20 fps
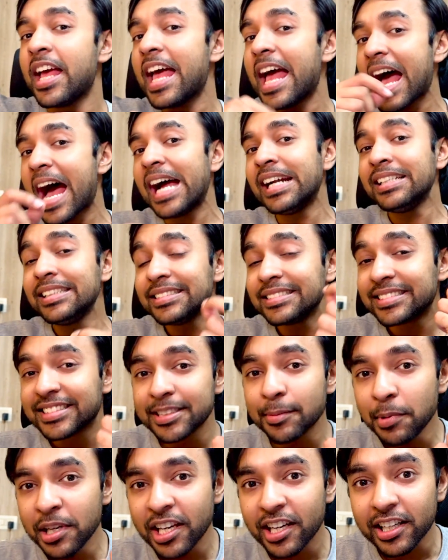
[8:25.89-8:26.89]
And
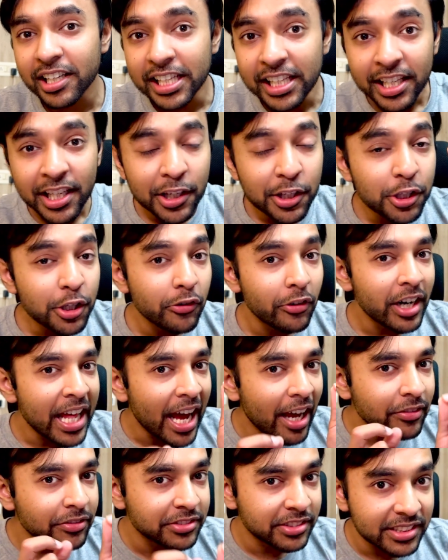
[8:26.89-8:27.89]
similarly, you would
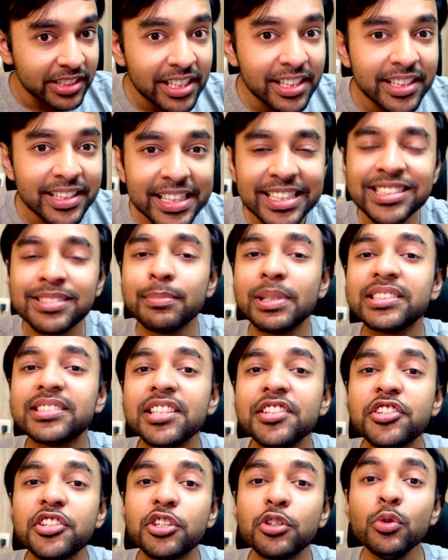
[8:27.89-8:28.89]
have seen these
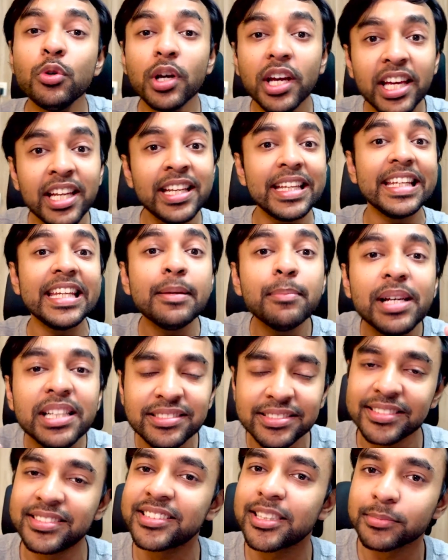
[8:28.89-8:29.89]
message queue in email
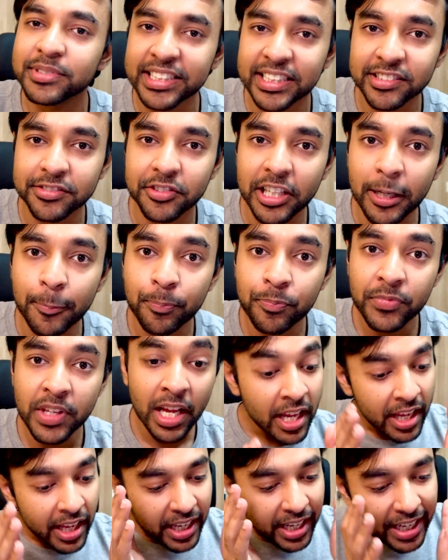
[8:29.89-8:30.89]
systems as well.
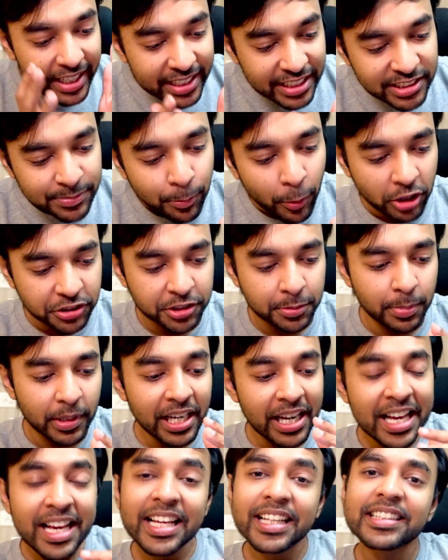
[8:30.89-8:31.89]
It is possible
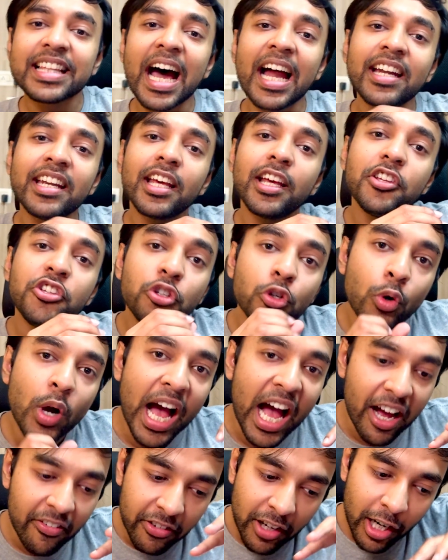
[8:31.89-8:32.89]
that you
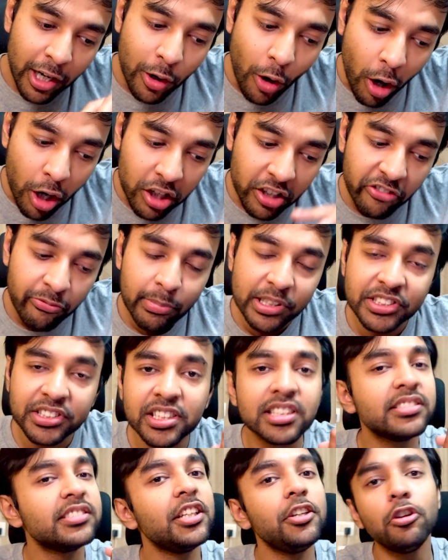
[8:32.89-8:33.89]
have a lot of
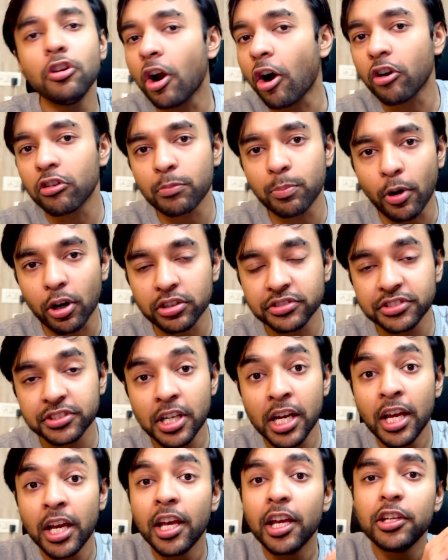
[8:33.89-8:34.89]
messages in your outbox
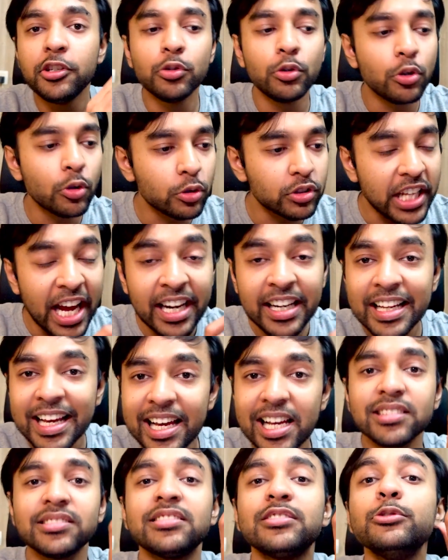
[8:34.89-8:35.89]
you know that
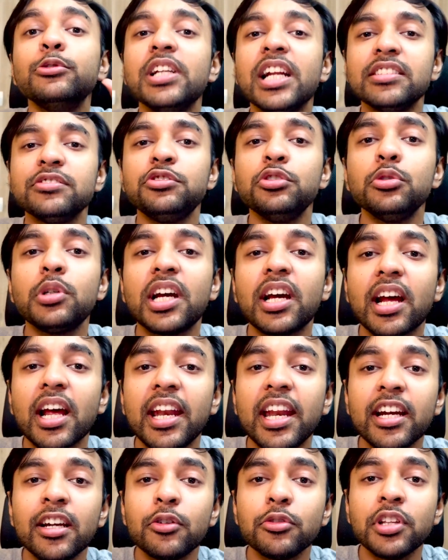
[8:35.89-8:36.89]
as soon as you
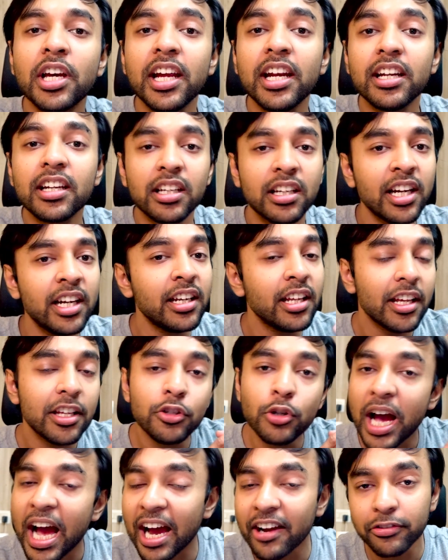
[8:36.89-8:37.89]
connect to the internet,
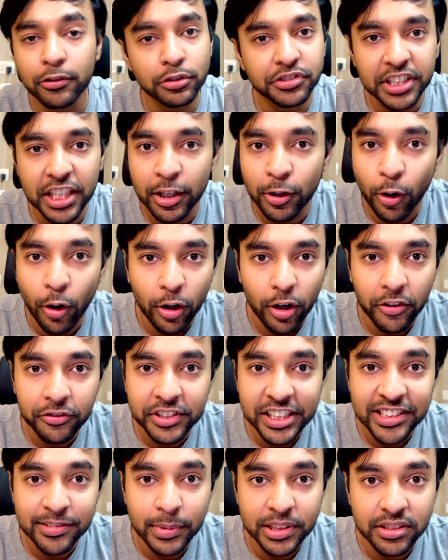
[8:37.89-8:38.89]
you have to send all of
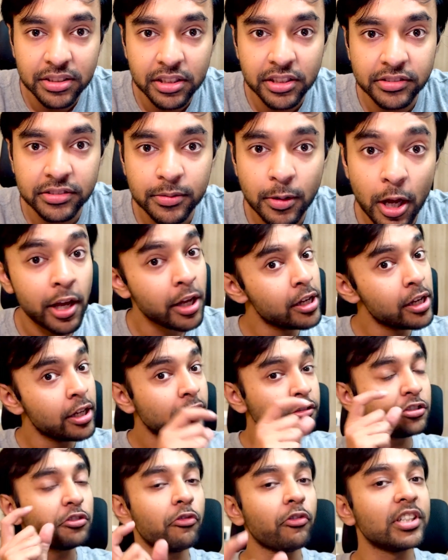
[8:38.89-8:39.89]
these messages.
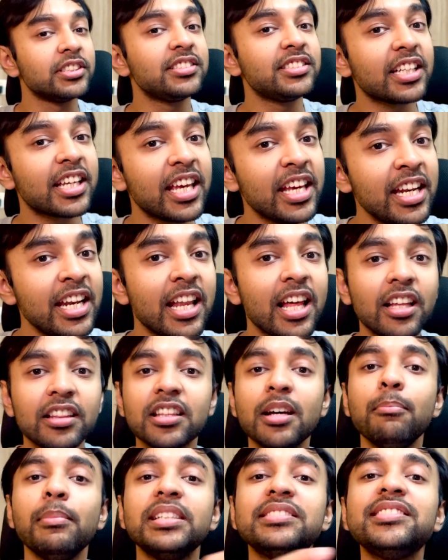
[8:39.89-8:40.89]
So once again,
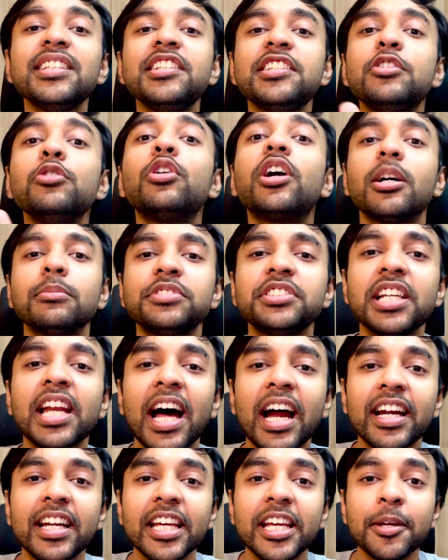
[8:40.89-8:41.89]
the message queue comes in
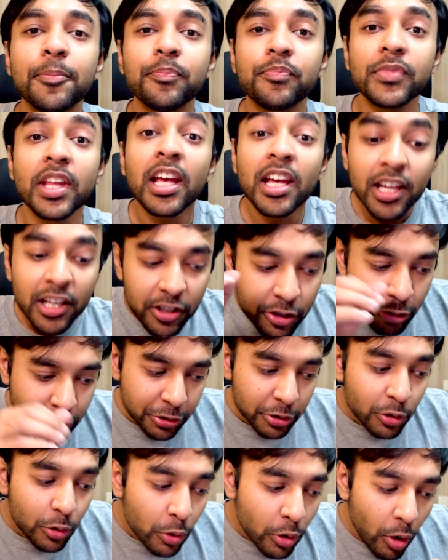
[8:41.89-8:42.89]
handy. You
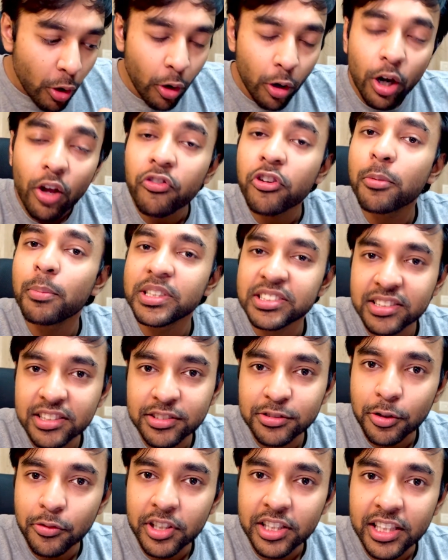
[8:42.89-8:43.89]
store all of your messages
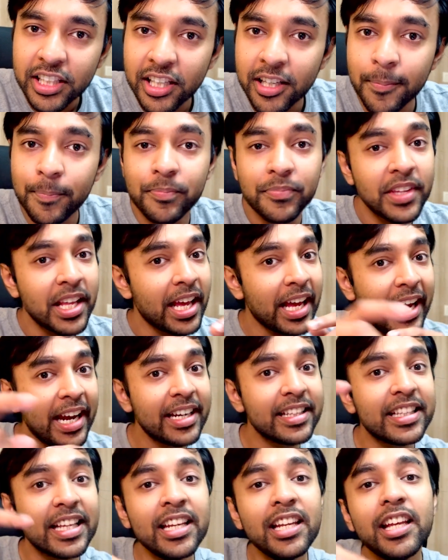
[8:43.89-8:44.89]
over there
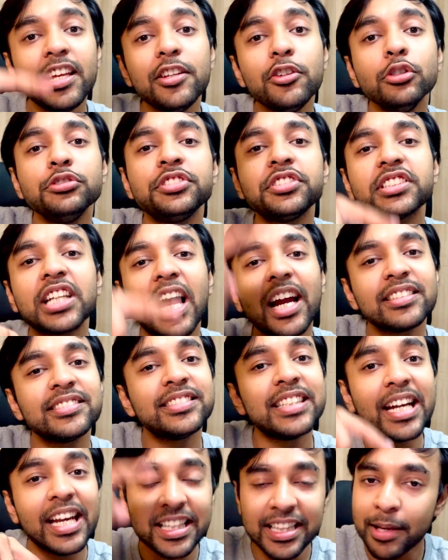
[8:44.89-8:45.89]
and then you start
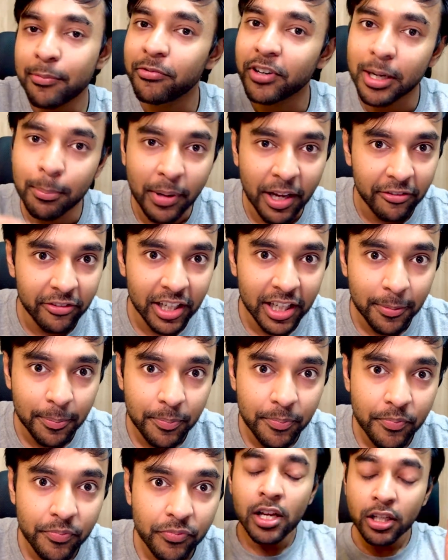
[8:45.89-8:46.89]
sending them one by one.
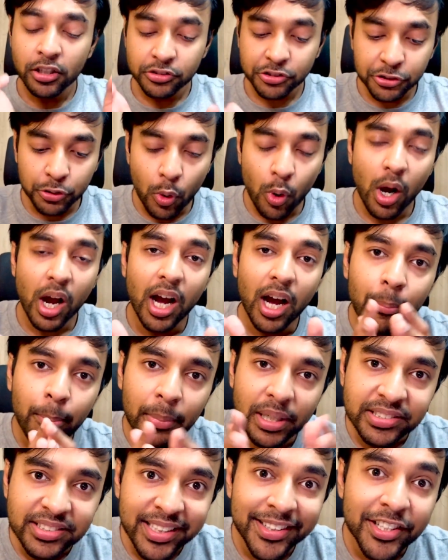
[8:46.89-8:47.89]
So a
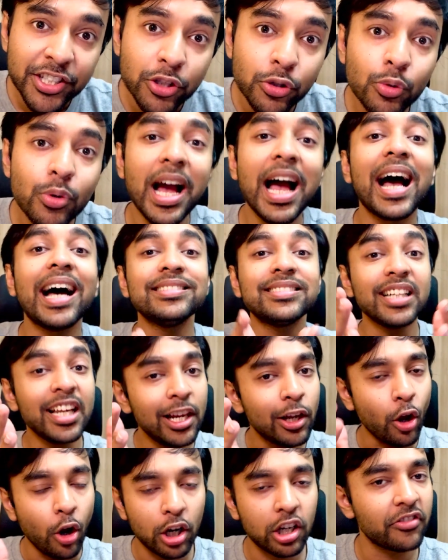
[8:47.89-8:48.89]
message queue has a
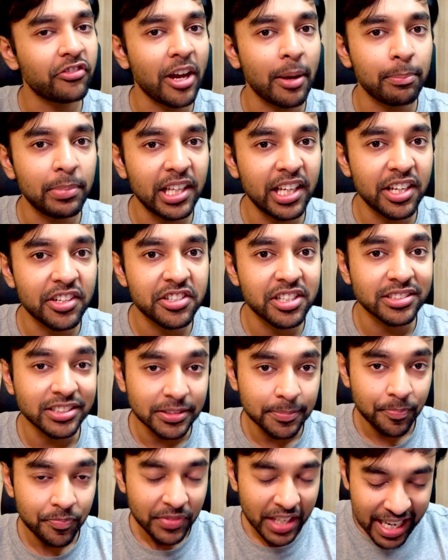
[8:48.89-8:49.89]
lot of applications.
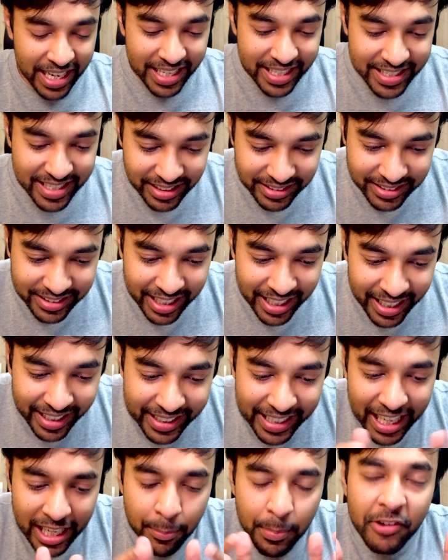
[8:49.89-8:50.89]
Just
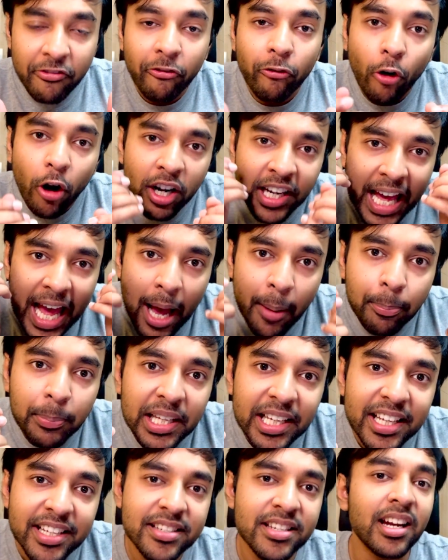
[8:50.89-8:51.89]
tell me what
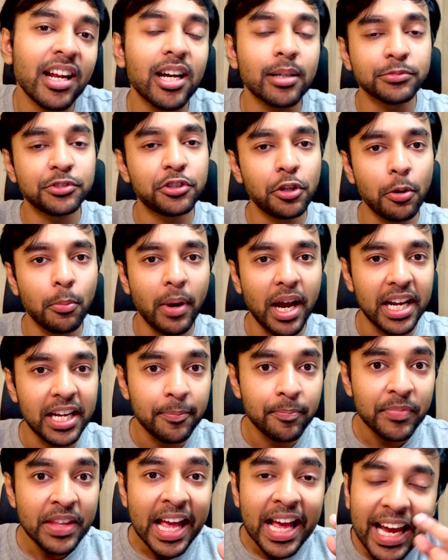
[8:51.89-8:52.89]
application comes to your mind
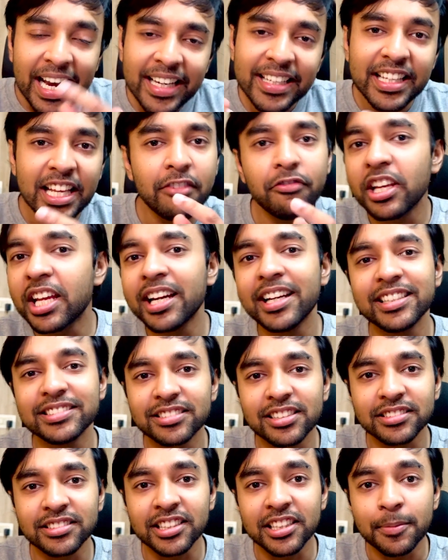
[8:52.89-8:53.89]
and then we can
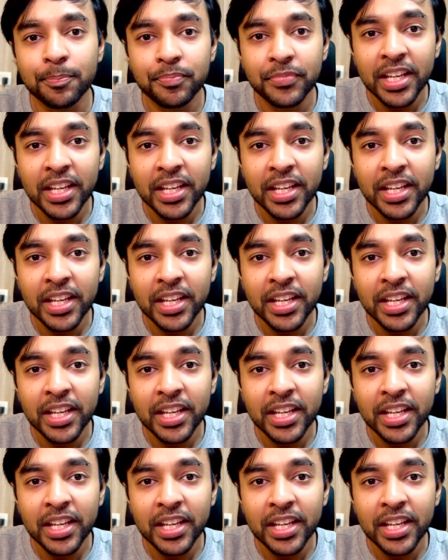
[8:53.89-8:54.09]
discuss it.